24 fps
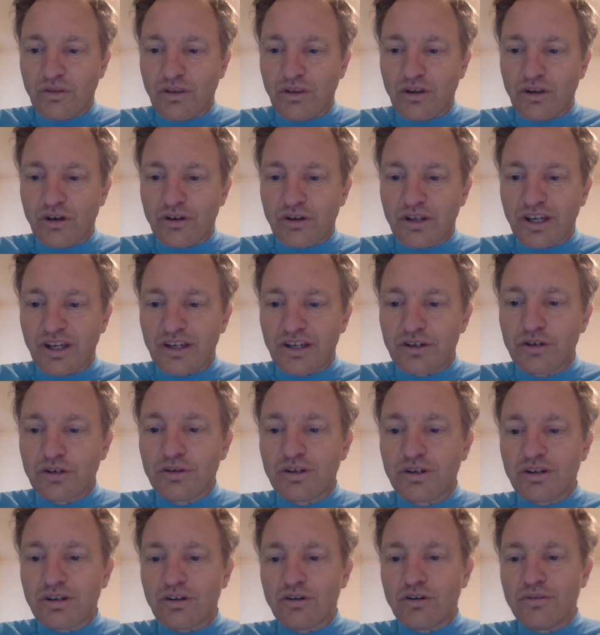Okay,
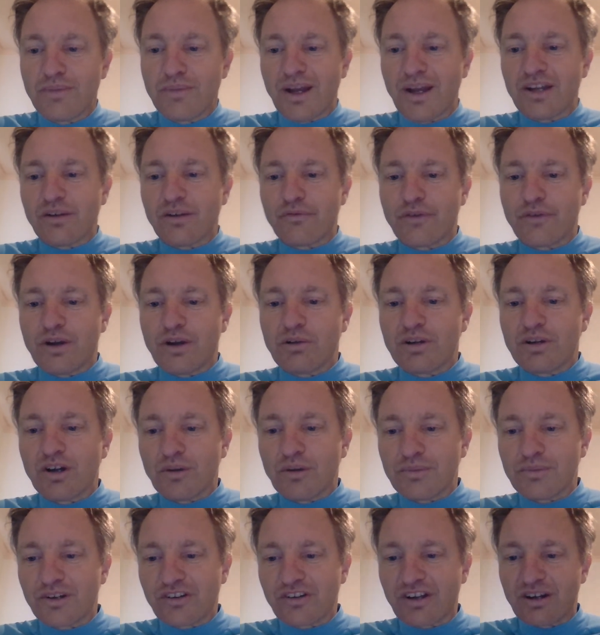who made a
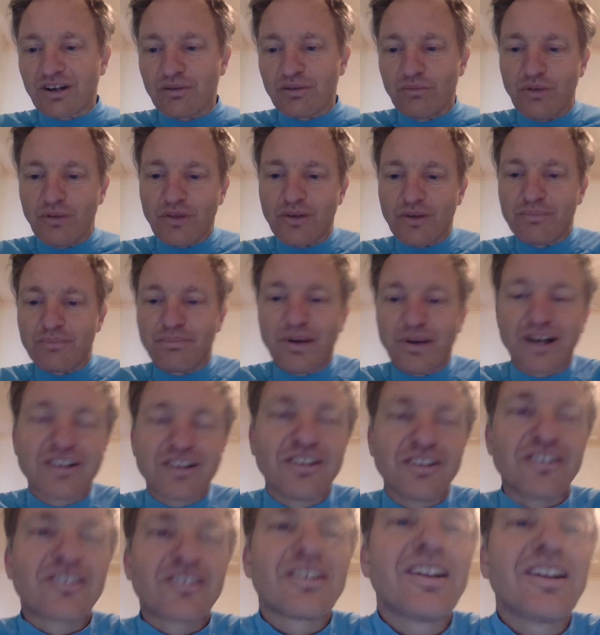variometer with a bucket?